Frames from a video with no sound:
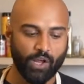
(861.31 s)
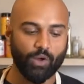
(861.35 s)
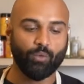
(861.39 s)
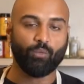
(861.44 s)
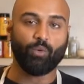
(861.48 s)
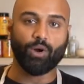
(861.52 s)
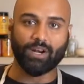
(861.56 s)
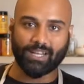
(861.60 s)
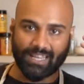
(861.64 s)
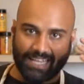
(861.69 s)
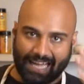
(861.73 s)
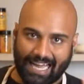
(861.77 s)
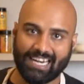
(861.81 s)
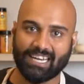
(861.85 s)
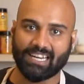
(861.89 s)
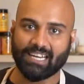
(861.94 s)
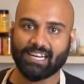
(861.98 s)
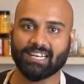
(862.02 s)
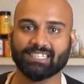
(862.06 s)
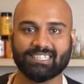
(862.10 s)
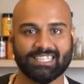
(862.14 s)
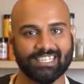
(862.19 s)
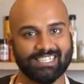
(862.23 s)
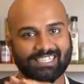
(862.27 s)
What that
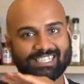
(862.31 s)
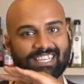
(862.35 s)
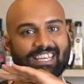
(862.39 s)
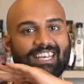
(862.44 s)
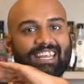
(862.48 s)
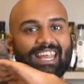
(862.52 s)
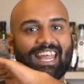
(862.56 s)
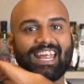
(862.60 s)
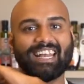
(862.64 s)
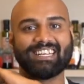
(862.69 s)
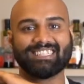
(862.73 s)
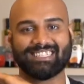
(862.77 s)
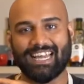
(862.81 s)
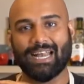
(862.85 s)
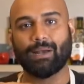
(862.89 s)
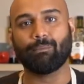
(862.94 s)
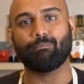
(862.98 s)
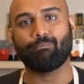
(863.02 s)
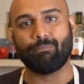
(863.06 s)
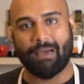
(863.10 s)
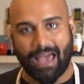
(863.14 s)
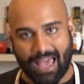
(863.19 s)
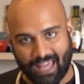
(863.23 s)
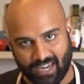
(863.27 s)
does is creates
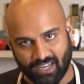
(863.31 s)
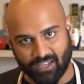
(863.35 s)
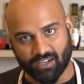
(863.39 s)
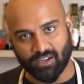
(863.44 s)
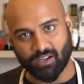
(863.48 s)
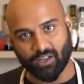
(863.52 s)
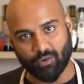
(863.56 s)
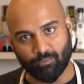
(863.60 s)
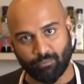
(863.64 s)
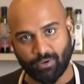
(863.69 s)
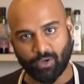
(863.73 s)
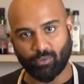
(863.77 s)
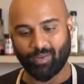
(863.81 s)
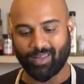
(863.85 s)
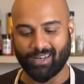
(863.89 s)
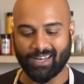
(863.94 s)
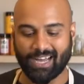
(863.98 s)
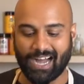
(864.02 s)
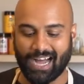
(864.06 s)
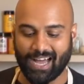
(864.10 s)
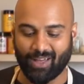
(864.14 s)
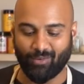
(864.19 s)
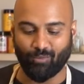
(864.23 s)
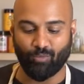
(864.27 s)
that barrier between
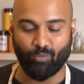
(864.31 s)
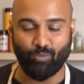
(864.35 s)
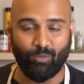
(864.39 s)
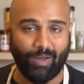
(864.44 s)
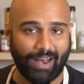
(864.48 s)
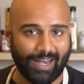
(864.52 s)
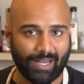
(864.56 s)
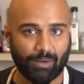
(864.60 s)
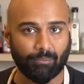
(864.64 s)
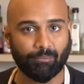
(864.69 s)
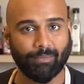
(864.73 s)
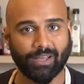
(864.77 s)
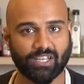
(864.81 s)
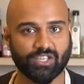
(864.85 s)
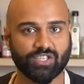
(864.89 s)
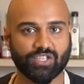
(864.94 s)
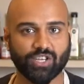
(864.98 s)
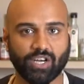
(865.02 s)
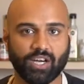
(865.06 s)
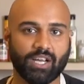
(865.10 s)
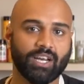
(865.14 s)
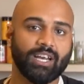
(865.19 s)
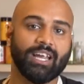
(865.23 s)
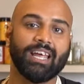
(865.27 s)
our wet
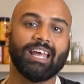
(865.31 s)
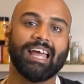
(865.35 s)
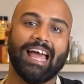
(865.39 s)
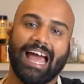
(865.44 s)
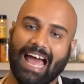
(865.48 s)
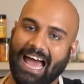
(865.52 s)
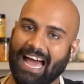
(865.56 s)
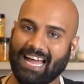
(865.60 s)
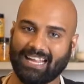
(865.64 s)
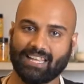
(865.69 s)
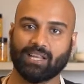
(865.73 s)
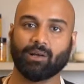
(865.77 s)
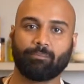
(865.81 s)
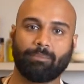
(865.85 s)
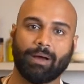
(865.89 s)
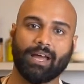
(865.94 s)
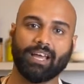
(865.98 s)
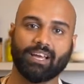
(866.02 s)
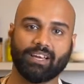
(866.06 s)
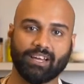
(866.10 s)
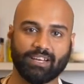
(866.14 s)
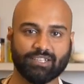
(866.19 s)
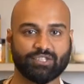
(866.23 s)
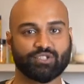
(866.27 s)
mixture and the
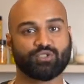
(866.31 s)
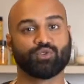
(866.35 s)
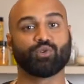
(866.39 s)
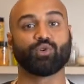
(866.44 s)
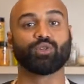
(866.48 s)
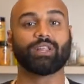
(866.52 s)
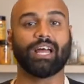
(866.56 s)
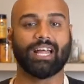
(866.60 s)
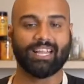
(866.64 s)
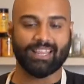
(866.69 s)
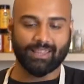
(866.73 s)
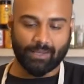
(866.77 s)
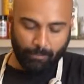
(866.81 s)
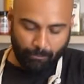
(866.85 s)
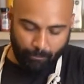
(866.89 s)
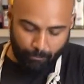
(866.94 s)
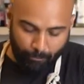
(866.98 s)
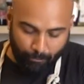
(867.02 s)
pica so that the